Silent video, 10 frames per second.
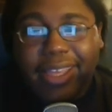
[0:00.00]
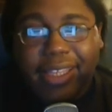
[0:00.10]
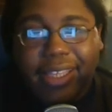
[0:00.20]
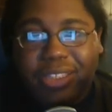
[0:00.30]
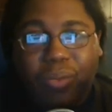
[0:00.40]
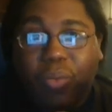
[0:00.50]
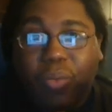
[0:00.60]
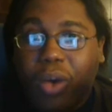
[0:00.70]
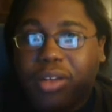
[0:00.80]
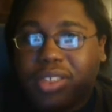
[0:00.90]
is
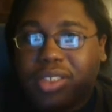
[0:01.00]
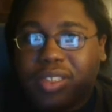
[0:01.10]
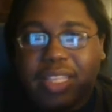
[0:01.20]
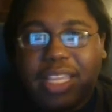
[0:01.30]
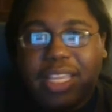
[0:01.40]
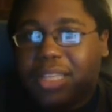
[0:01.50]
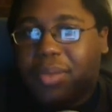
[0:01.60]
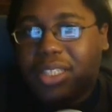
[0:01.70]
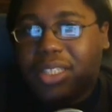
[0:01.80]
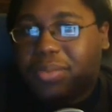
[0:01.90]
worse than any
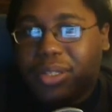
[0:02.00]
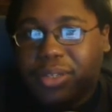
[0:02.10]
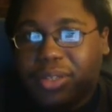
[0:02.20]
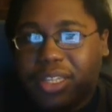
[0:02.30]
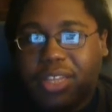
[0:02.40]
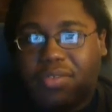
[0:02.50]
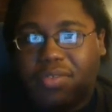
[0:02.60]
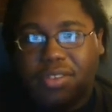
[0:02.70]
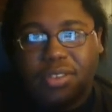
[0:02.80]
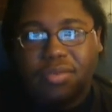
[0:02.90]
punishment you can give
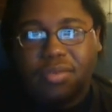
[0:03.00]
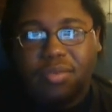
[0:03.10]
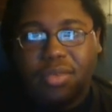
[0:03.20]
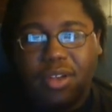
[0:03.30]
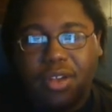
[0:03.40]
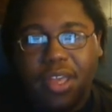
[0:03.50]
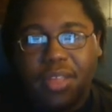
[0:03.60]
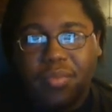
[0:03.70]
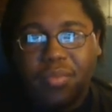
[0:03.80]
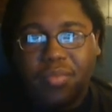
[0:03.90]
her.
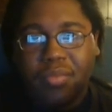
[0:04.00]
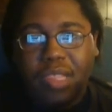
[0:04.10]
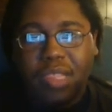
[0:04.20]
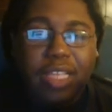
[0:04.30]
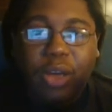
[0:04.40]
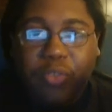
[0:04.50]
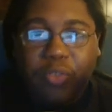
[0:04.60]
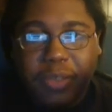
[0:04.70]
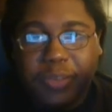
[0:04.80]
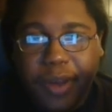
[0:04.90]
Alright? I know
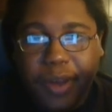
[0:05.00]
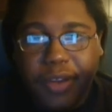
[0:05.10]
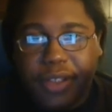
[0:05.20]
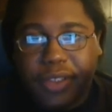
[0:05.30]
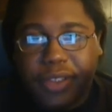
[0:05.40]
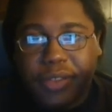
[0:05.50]
from experience.